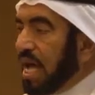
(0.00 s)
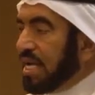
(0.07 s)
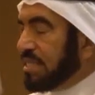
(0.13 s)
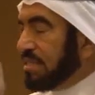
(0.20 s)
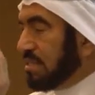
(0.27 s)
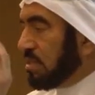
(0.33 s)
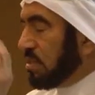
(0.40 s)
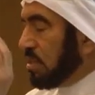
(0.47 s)

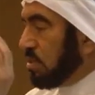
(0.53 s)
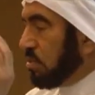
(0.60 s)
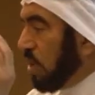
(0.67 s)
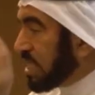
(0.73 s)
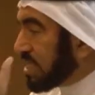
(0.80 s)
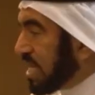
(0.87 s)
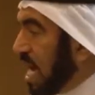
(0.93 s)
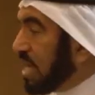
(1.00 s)
And
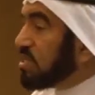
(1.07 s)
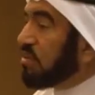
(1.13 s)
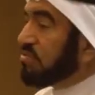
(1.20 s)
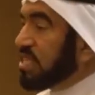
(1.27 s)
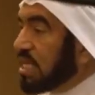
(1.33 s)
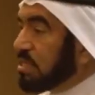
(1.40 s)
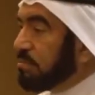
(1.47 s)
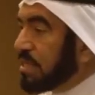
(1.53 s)
what
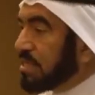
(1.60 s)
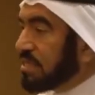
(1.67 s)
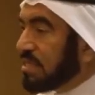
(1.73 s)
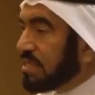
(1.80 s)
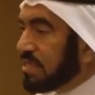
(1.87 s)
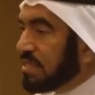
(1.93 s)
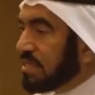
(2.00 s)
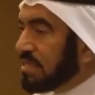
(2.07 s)
kind of
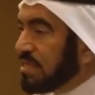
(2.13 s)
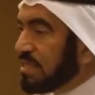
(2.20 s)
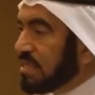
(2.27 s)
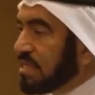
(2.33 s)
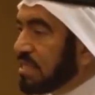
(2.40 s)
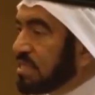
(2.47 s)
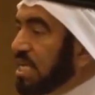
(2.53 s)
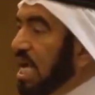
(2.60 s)
judgment?
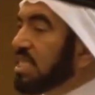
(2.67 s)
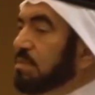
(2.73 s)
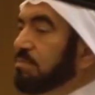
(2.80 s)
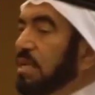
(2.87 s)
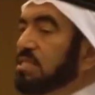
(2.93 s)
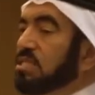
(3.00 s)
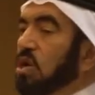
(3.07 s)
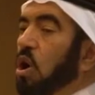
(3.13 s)

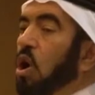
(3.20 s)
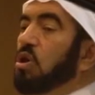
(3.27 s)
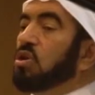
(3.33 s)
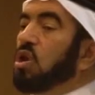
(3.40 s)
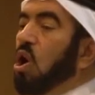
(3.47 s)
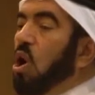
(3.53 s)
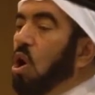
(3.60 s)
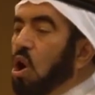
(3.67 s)
judgment
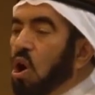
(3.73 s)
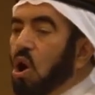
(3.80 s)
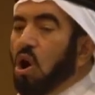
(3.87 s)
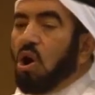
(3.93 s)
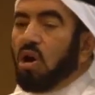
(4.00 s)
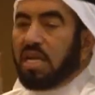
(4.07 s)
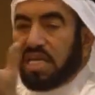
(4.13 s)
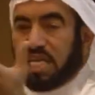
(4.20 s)
on
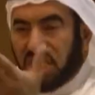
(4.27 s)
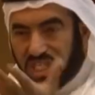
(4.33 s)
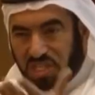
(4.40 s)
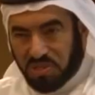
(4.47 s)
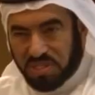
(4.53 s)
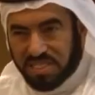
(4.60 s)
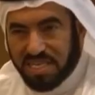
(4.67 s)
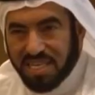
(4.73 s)
all
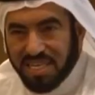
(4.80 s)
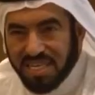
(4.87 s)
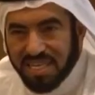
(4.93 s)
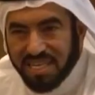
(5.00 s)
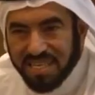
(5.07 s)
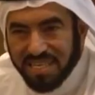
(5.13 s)
issues.